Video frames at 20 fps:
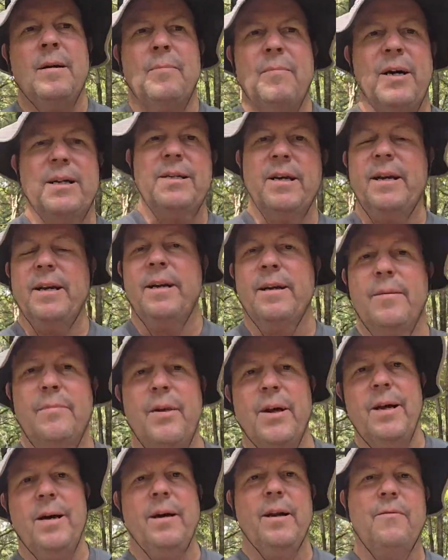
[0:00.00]
by taking them
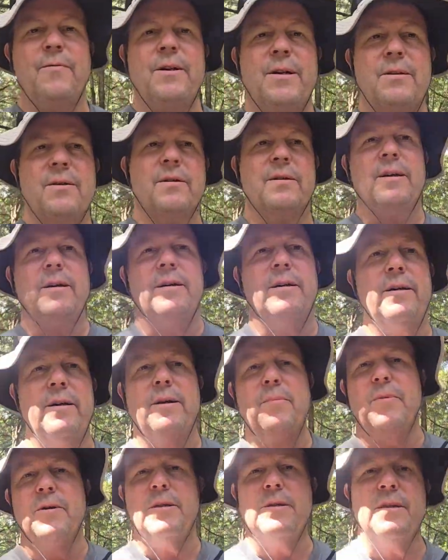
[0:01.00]
down if he took down
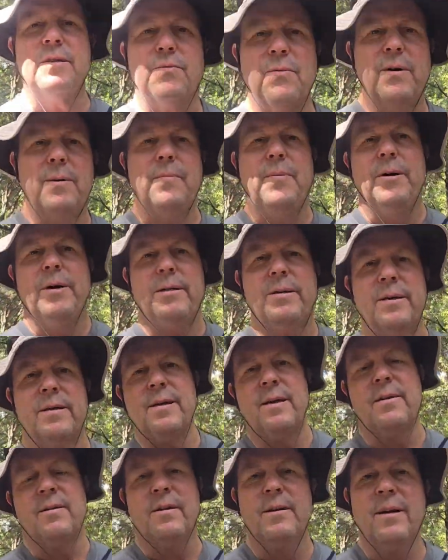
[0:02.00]
any business web
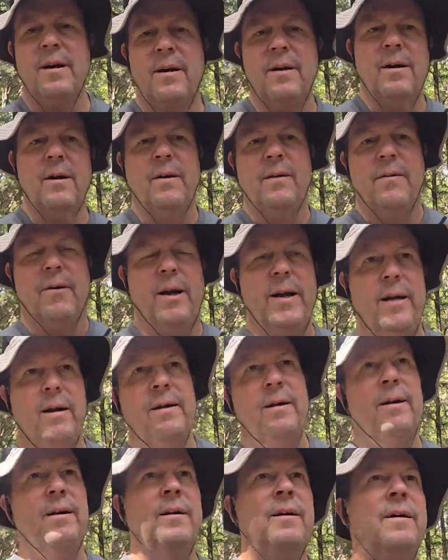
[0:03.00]
pages, right?
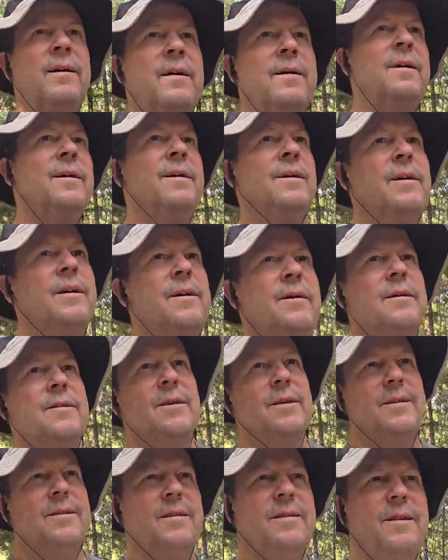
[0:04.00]

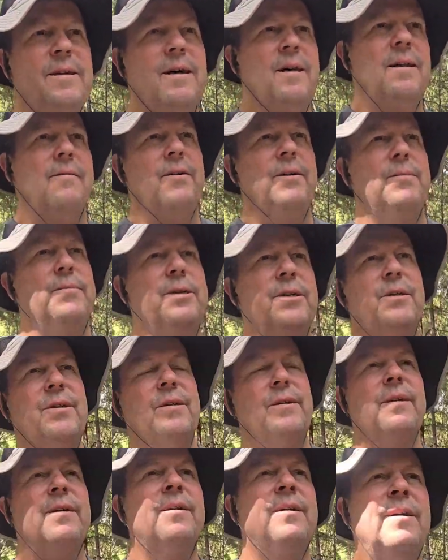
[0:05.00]
So that's a hell of an
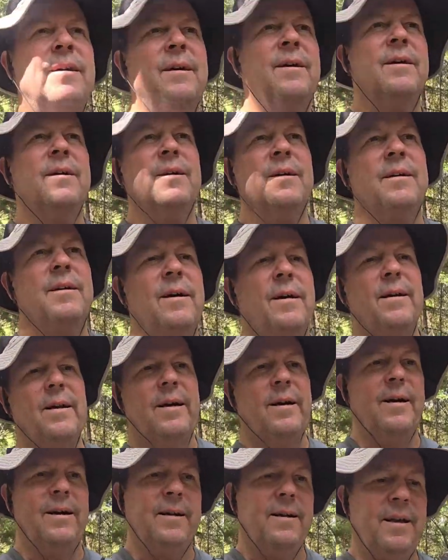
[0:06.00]
admission. And
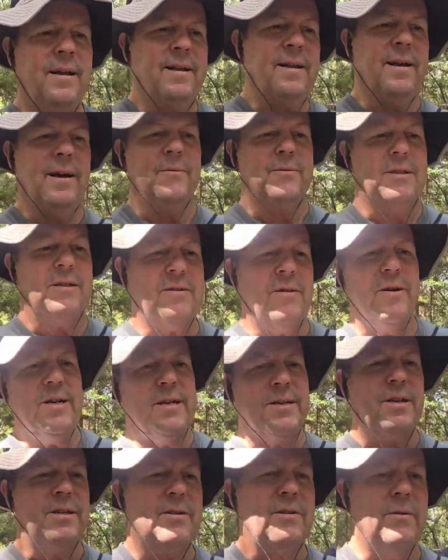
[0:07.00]
that was a
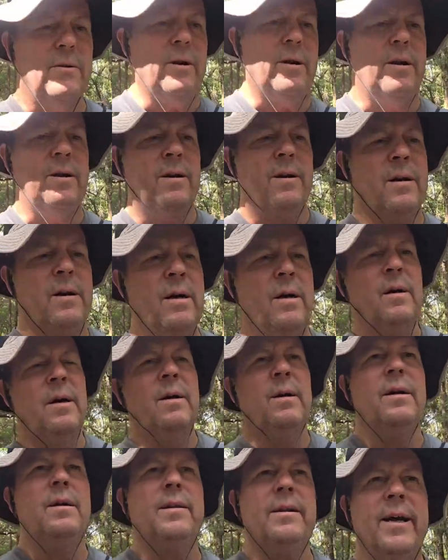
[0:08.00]
crazy story.
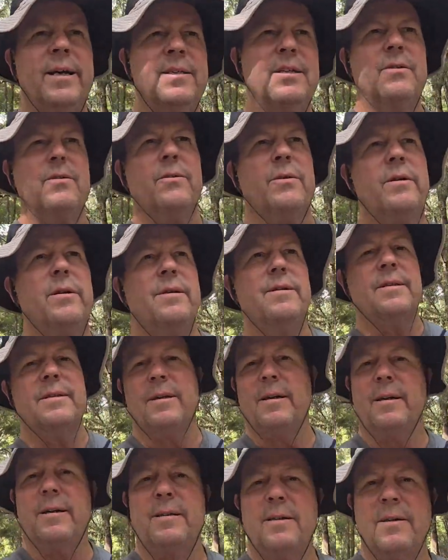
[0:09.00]
The next story is
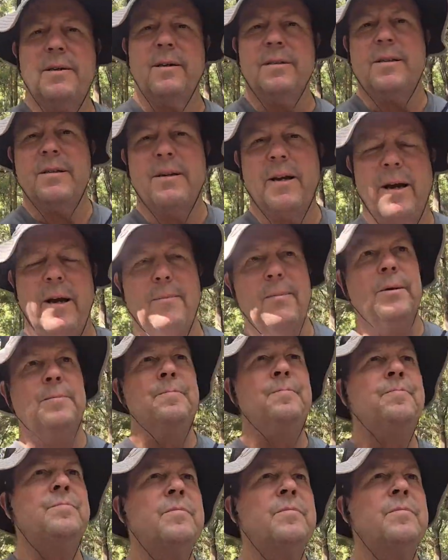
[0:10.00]
Tulsi Gabbard.